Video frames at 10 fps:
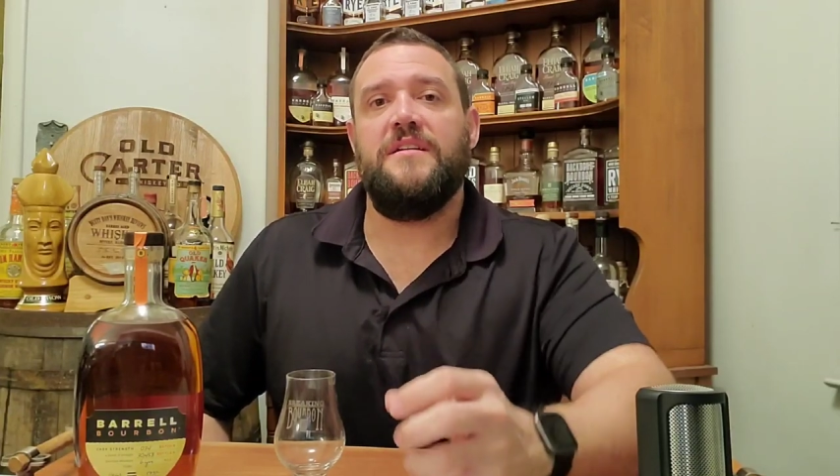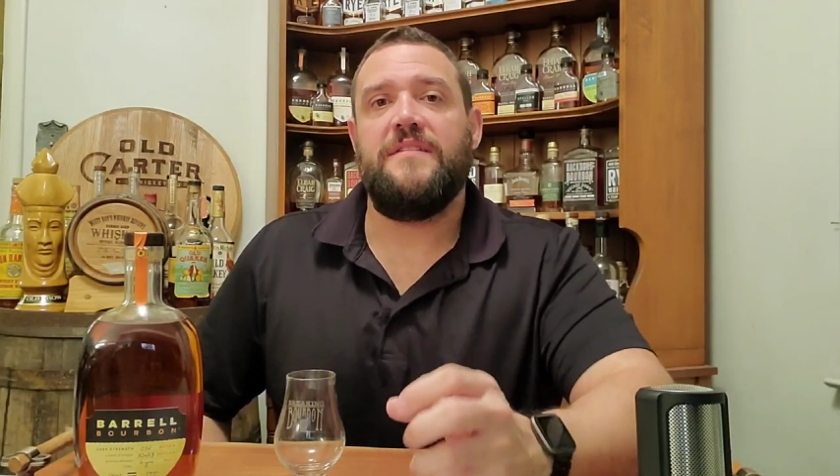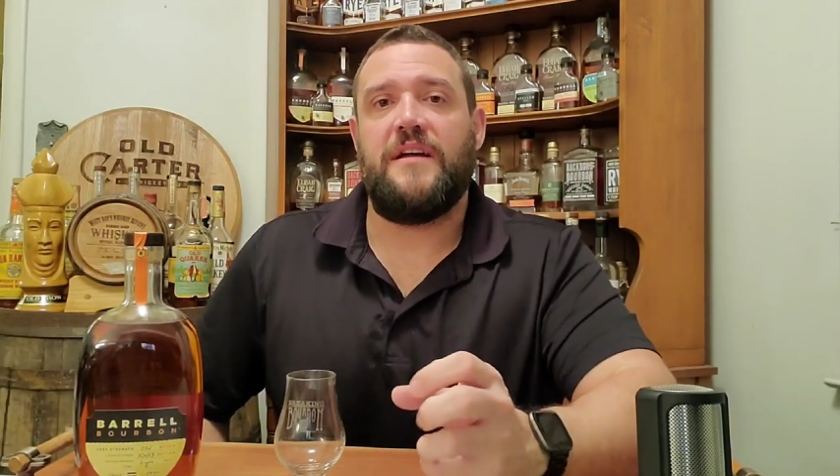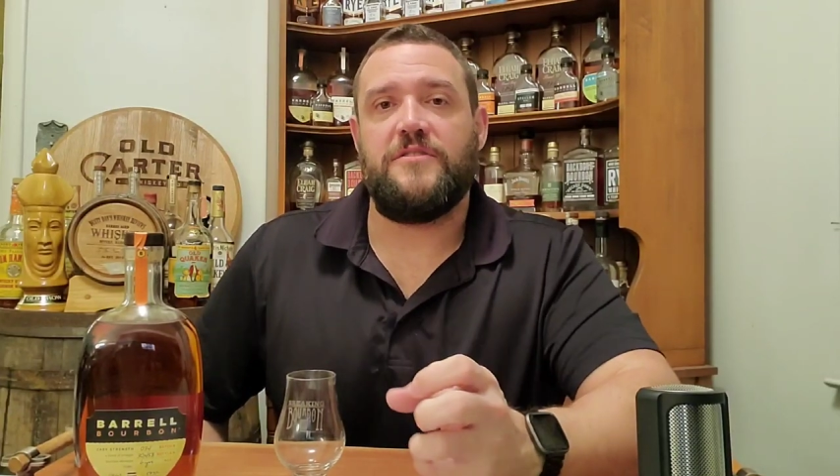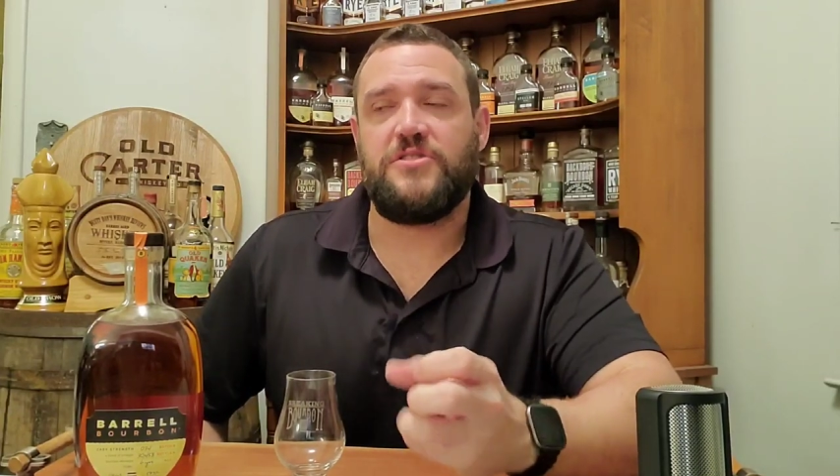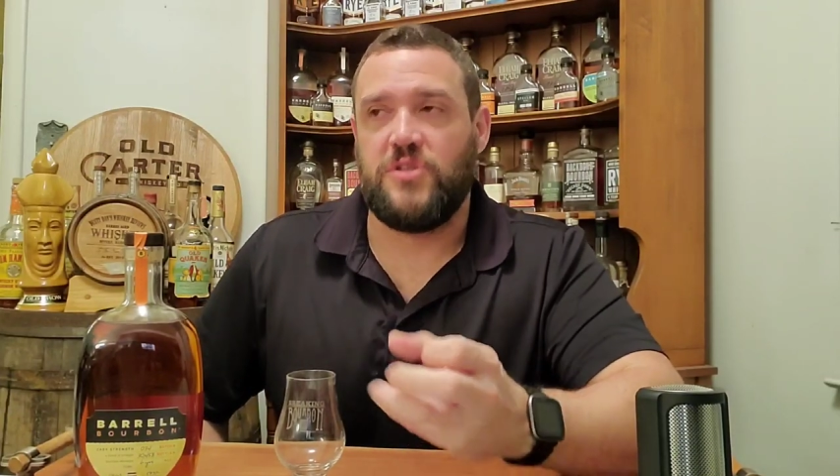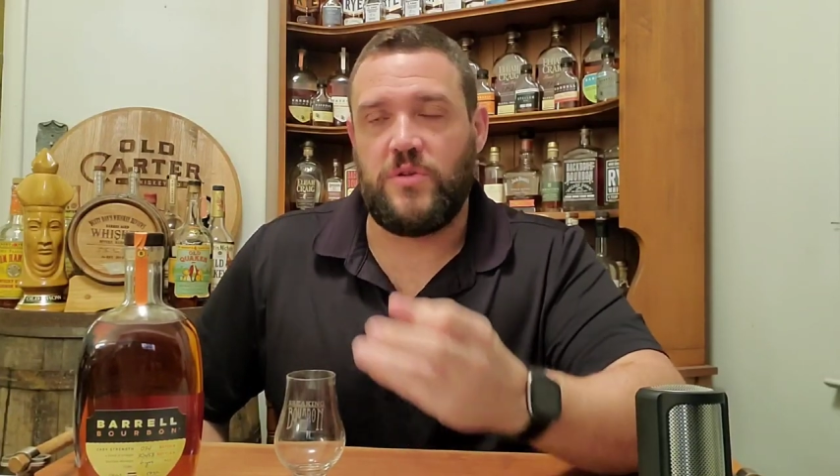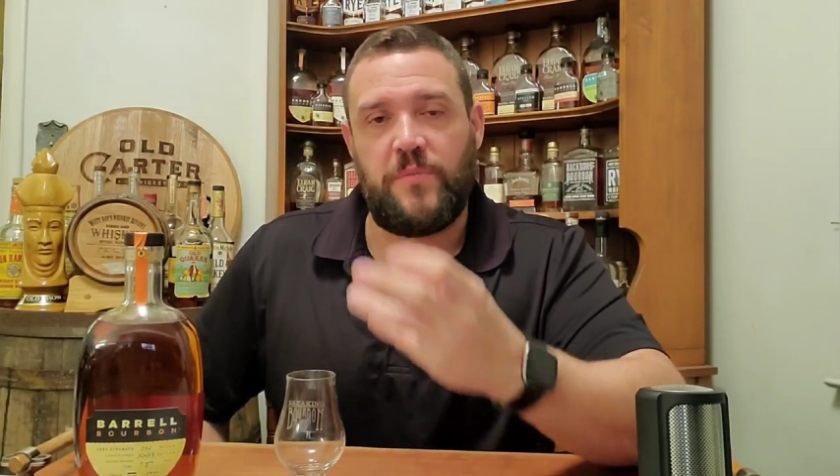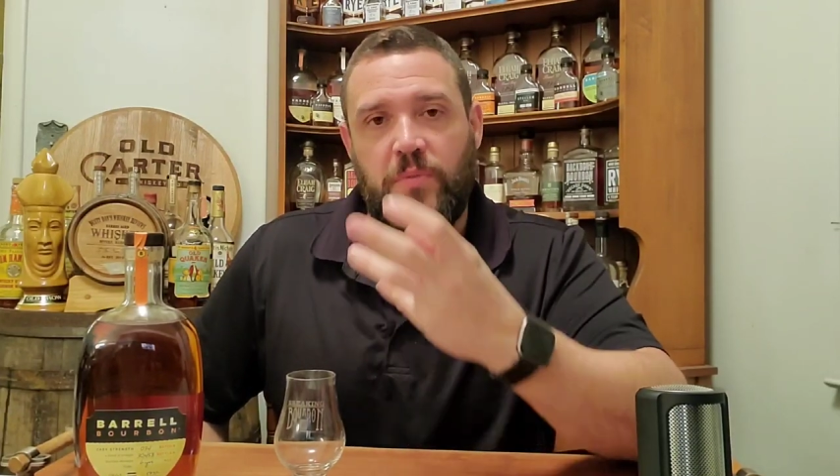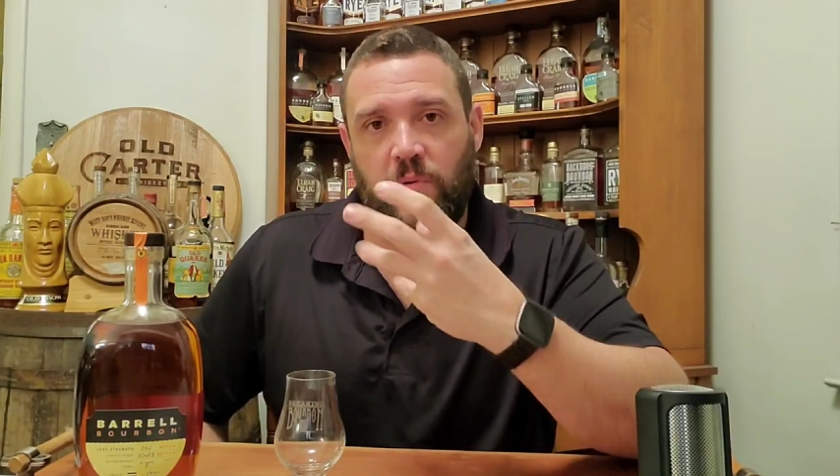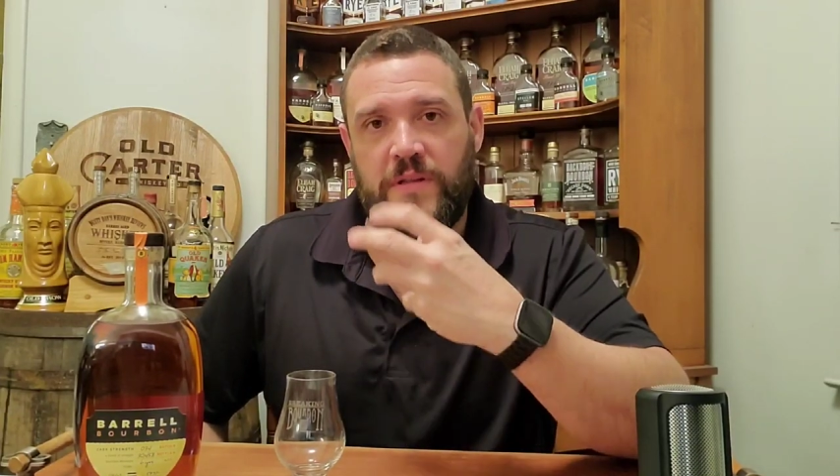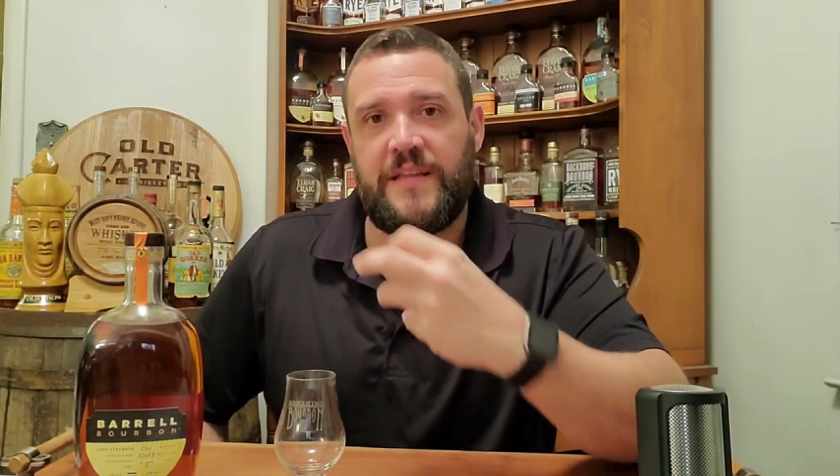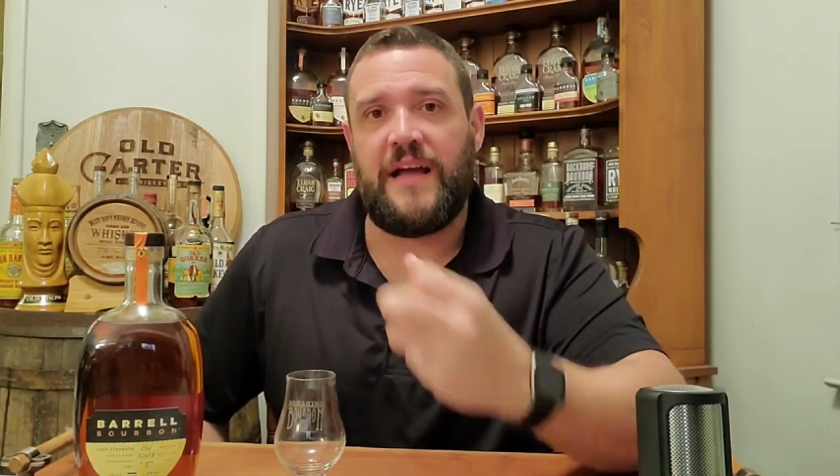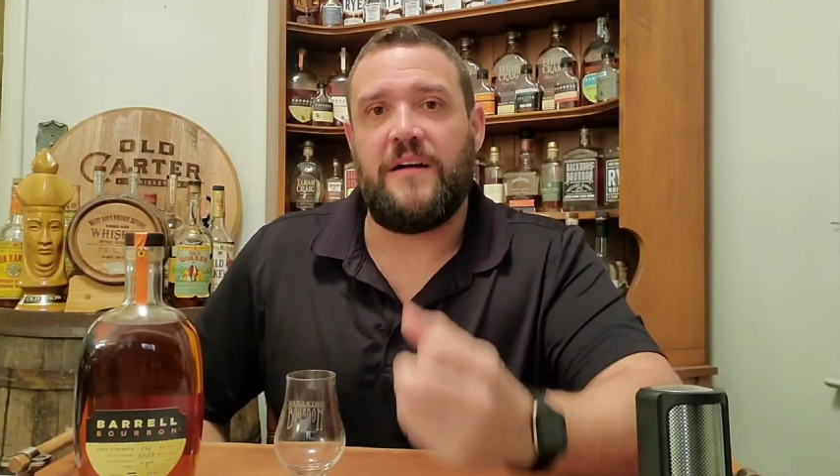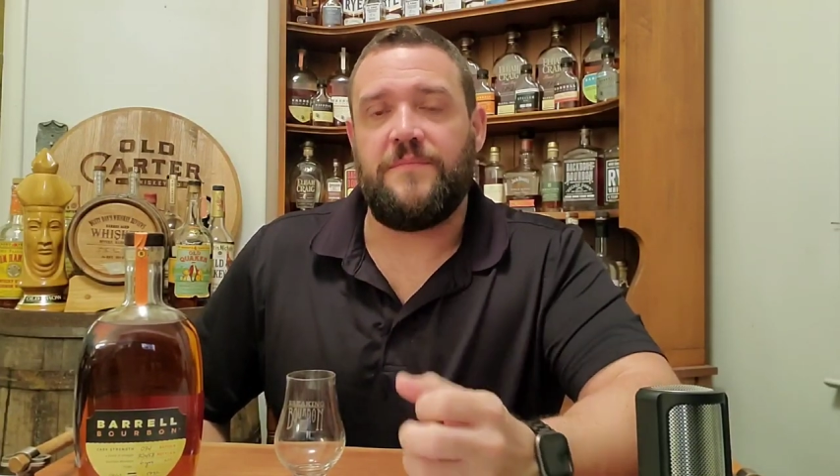that are slowly pulling
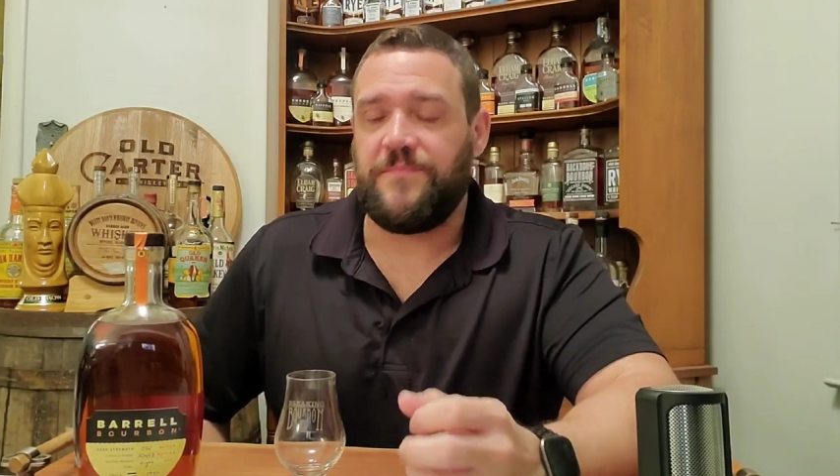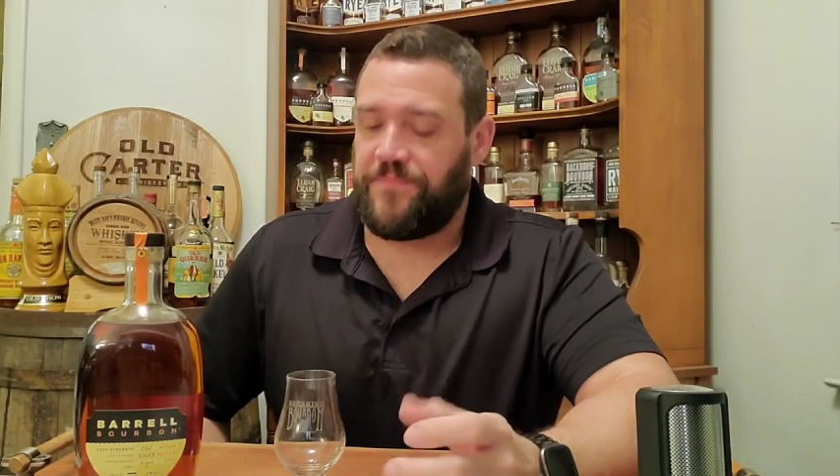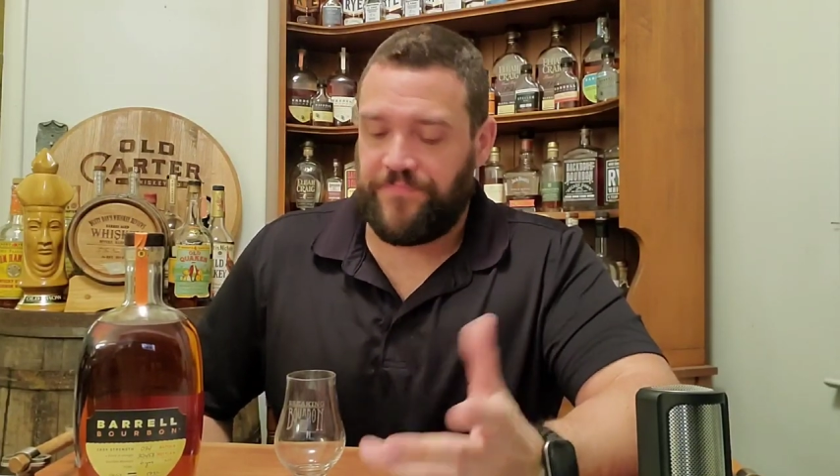down.